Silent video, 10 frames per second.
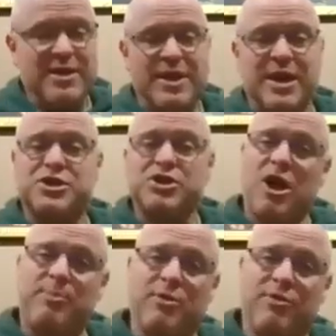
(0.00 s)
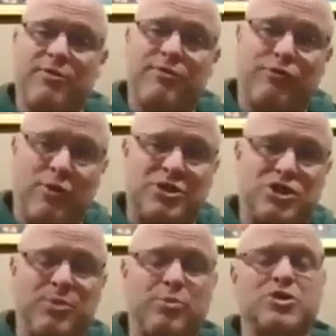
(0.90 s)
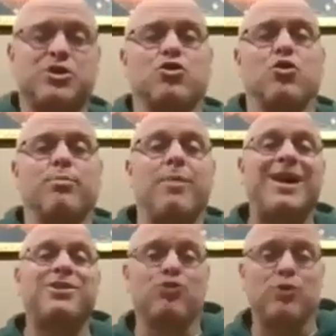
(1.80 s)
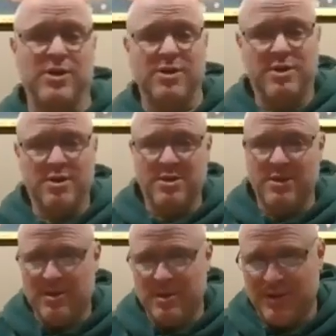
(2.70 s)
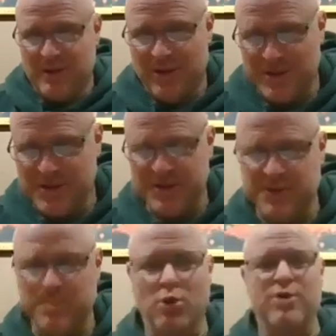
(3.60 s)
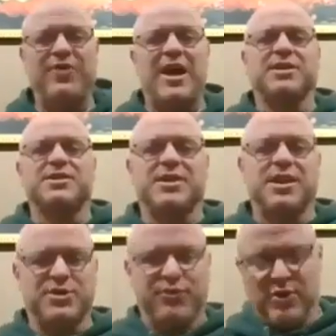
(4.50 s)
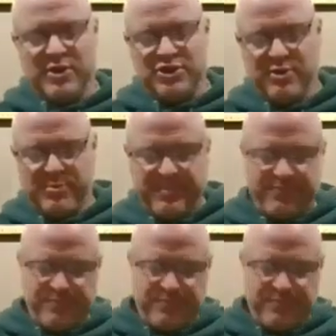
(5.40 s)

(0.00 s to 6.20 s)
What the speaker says: next type of friendship, which is called Maitri. Now, this is a more advanced stage of friendship.